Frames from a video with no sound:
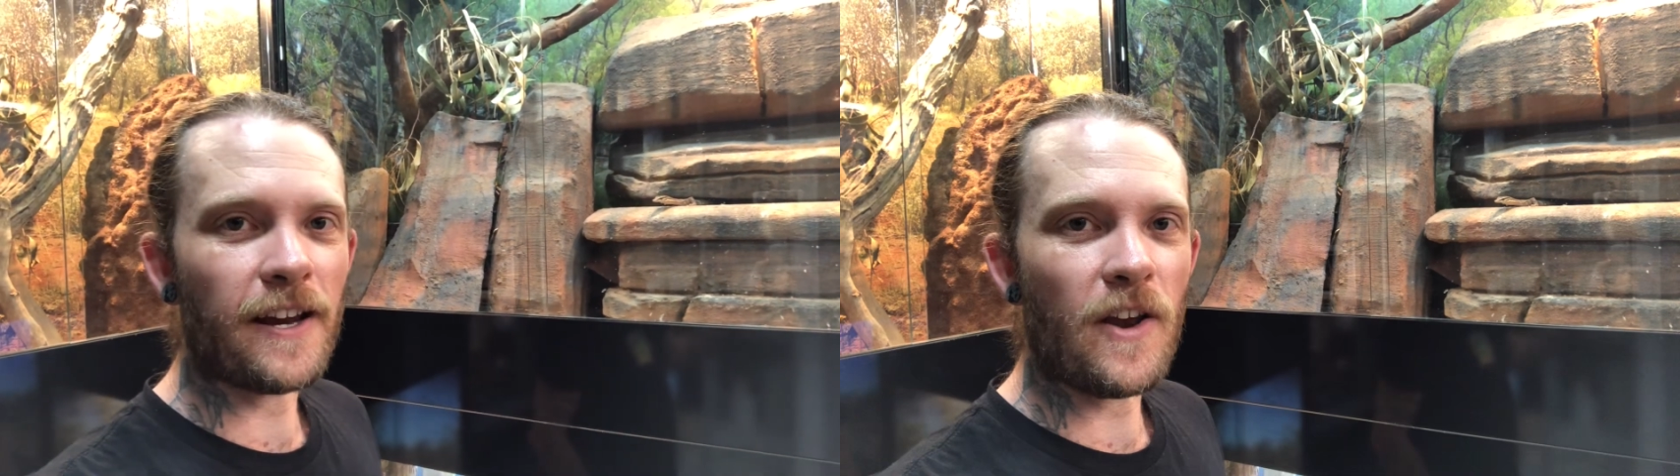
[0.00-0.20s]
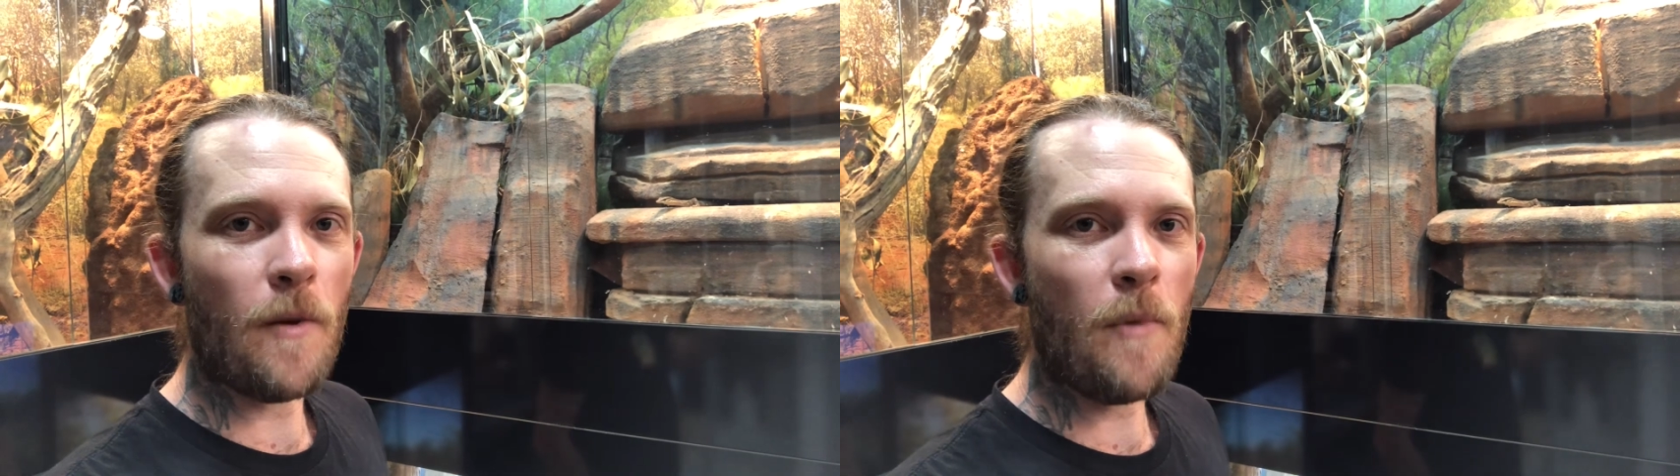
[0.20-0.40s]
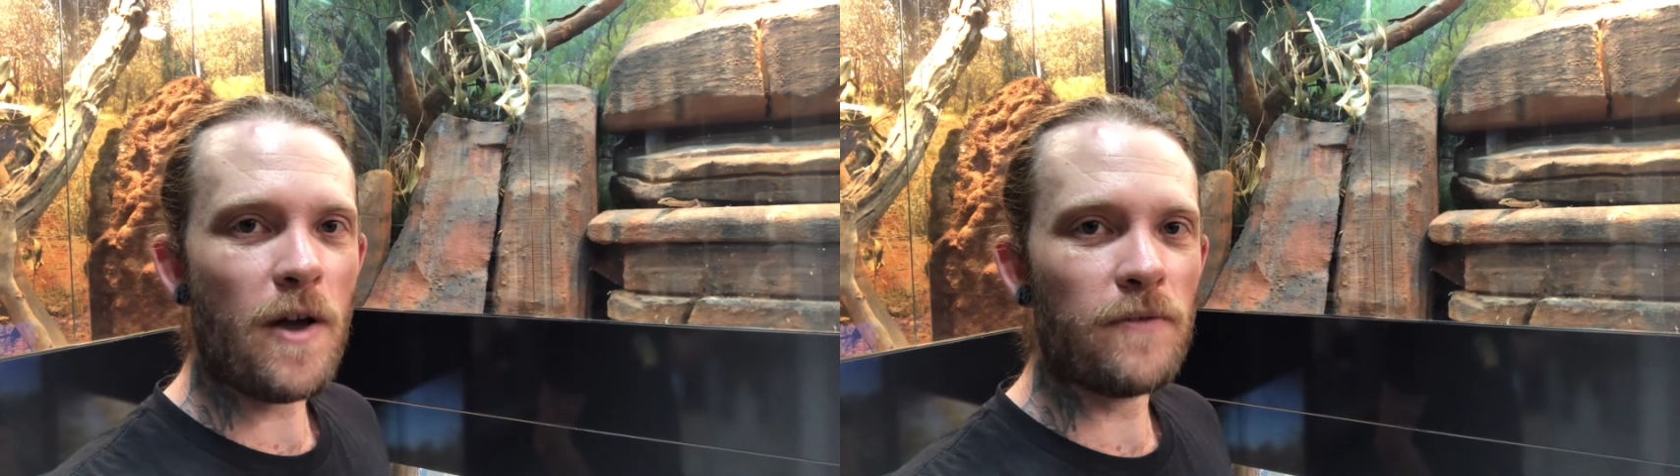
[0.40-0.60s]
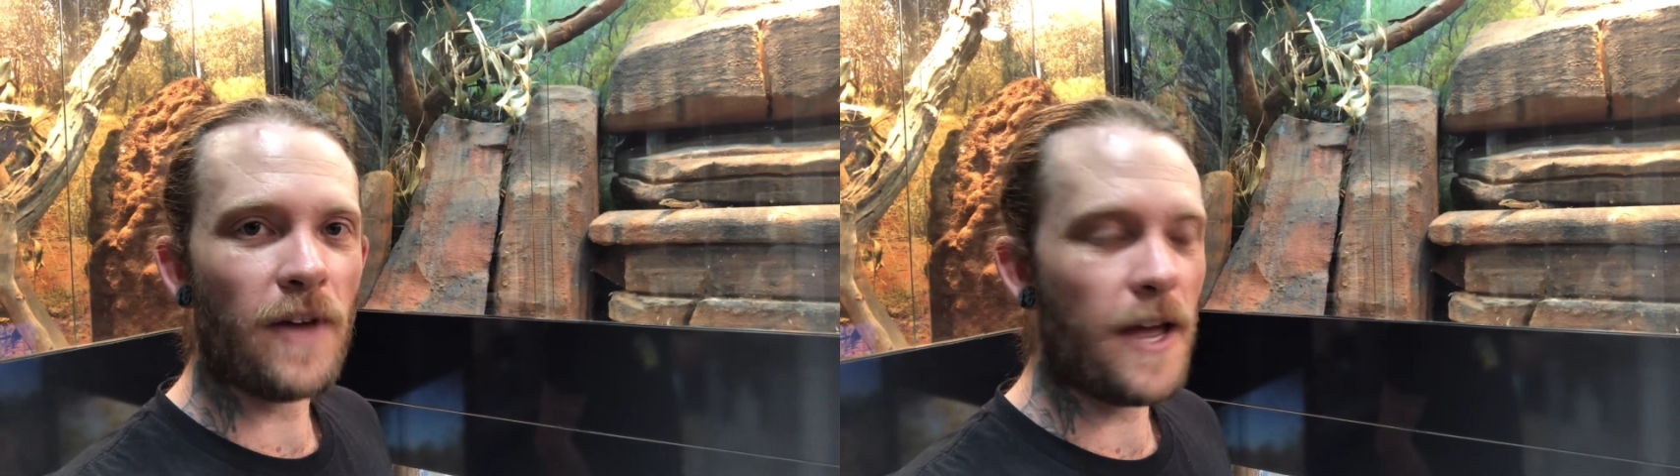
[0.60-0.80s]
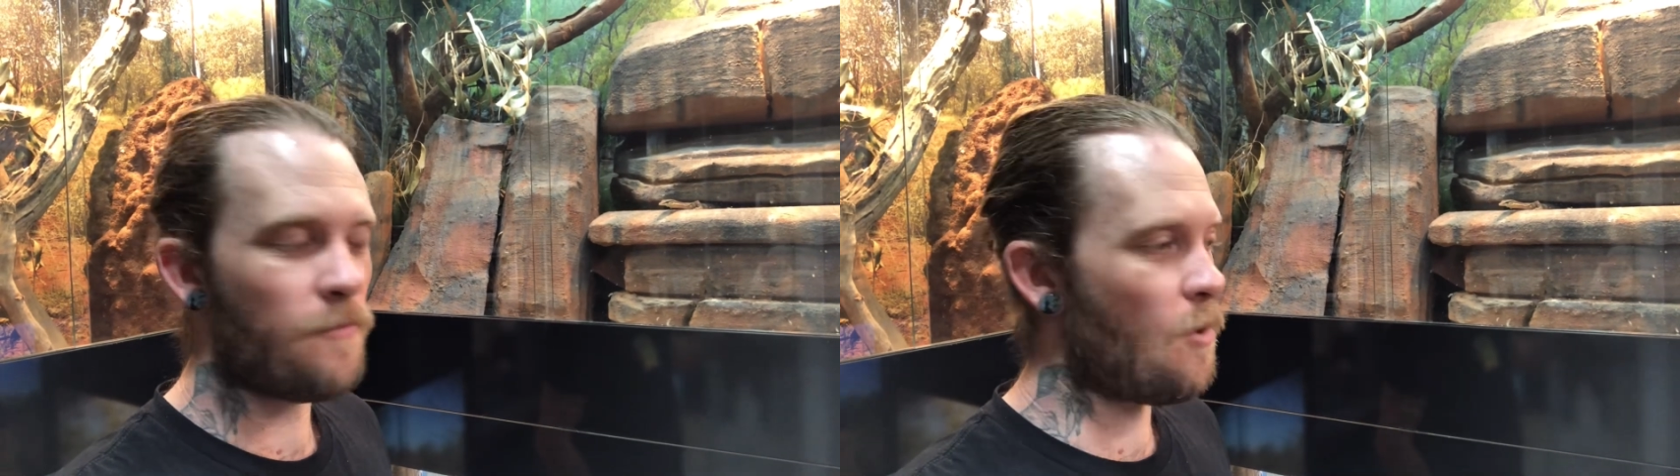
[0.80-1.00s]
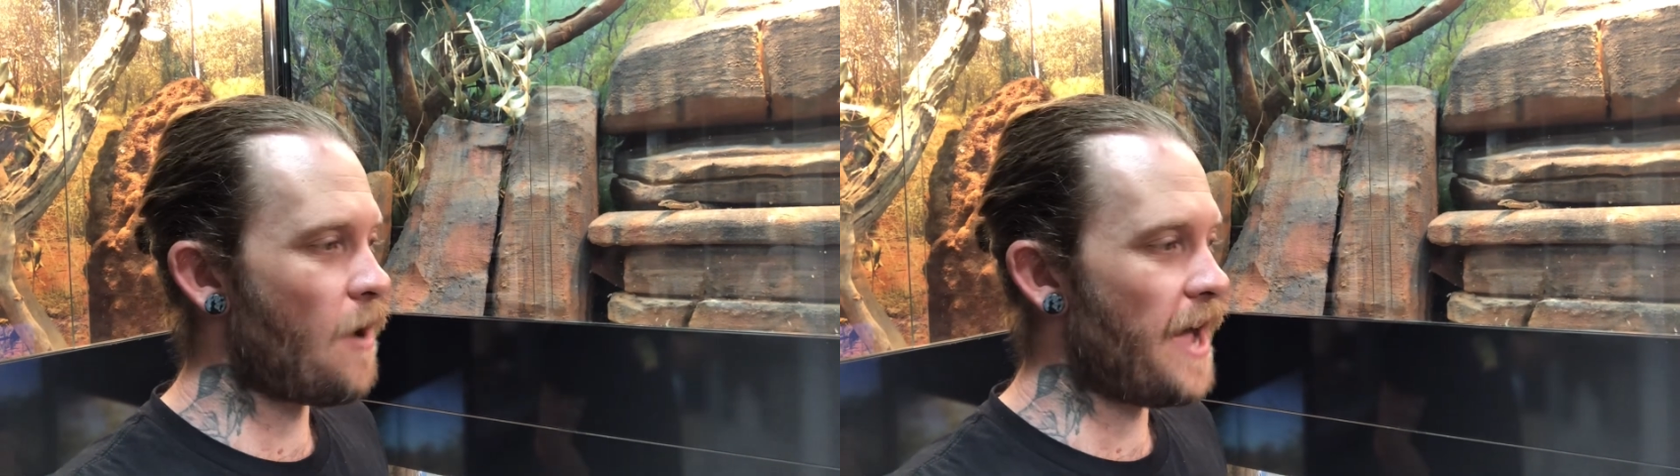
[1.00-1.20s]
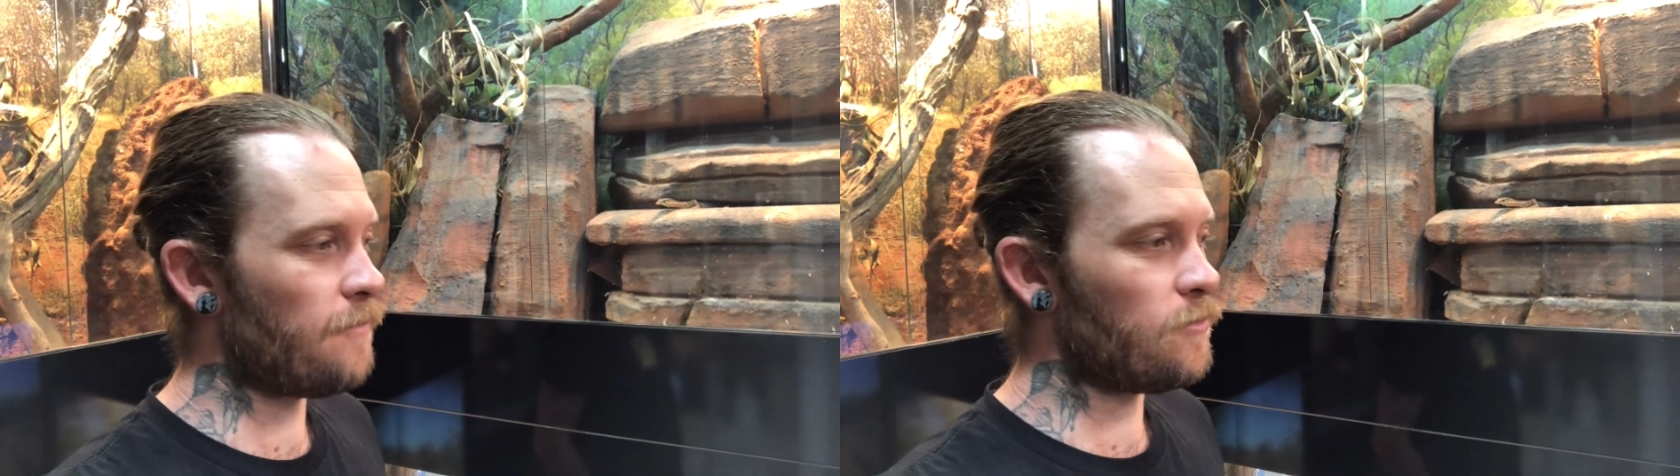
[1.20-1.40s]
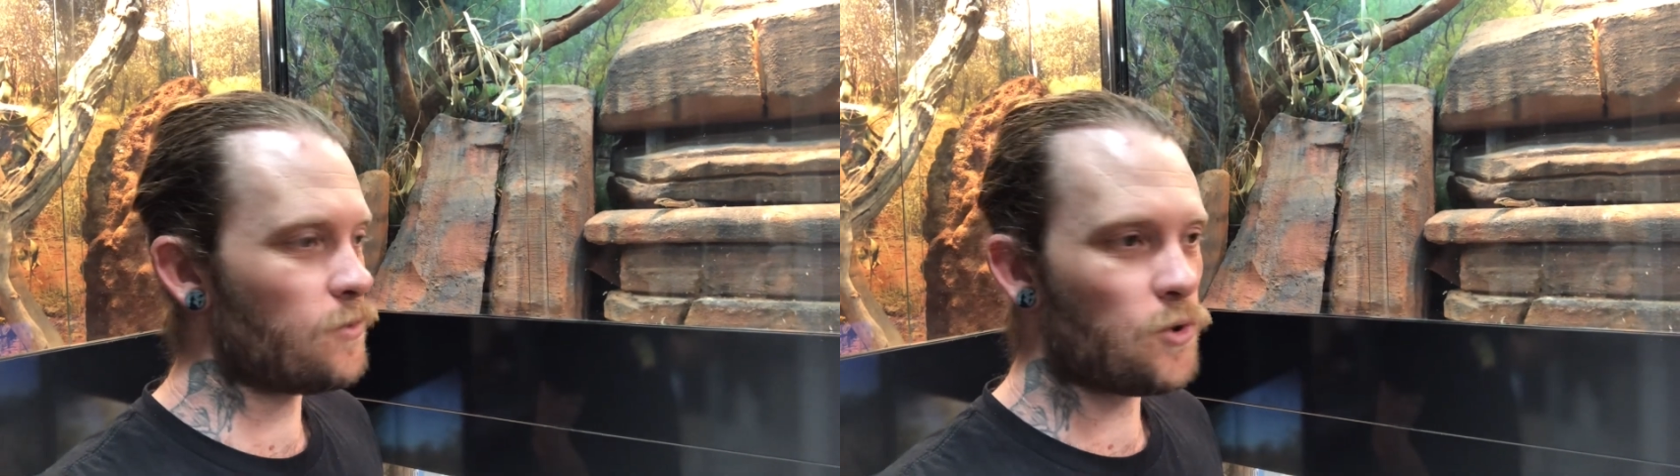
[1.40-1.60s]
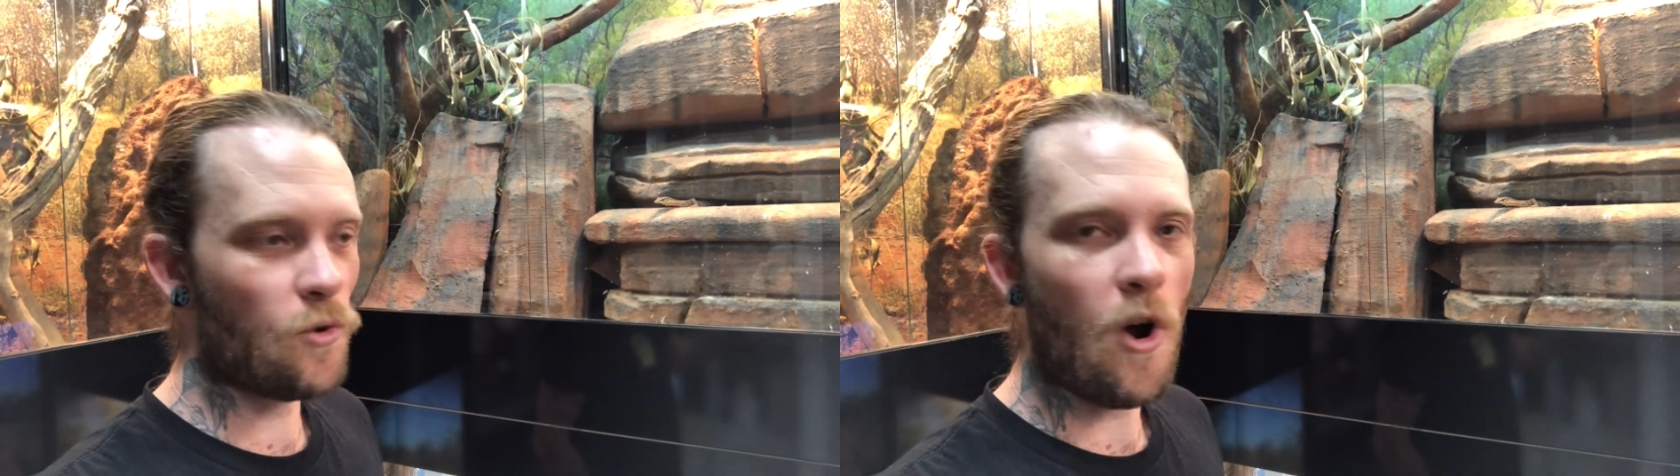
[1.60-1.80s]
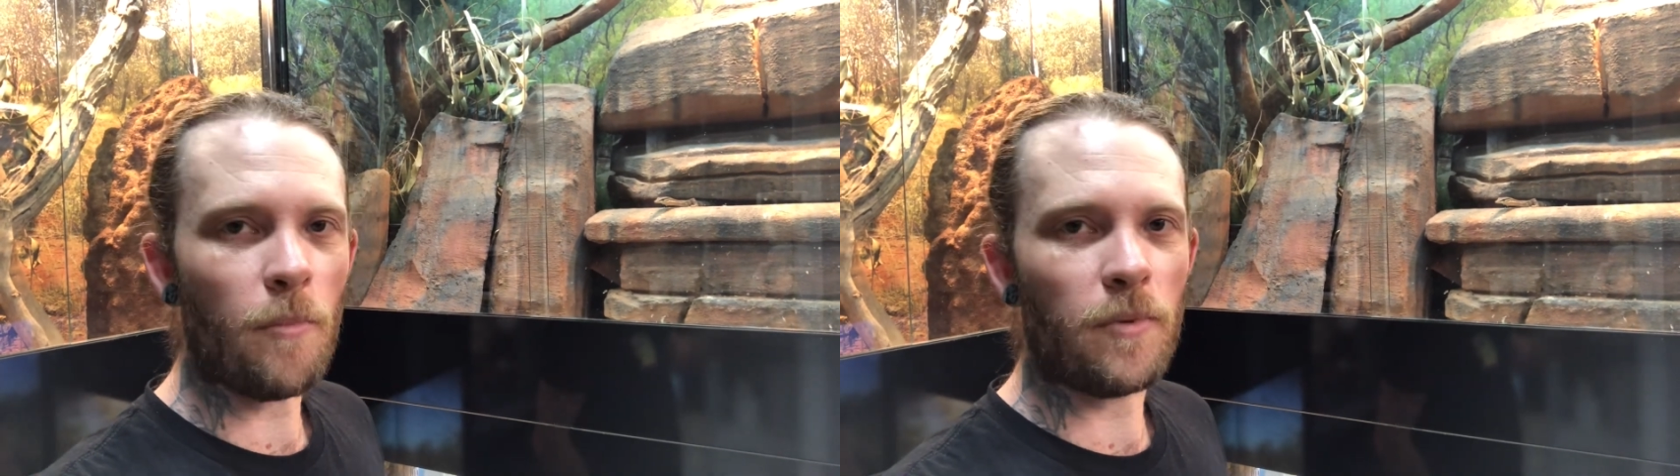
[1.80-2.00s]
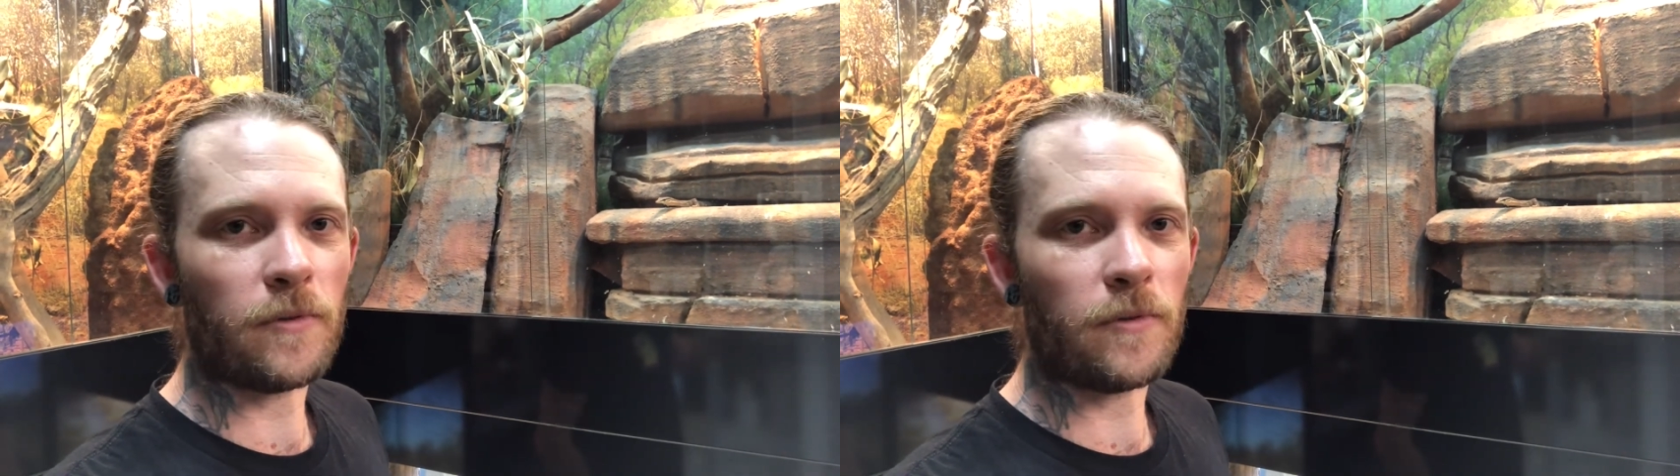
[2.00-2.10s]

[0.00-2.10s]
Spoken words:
and I might have had more animals drop.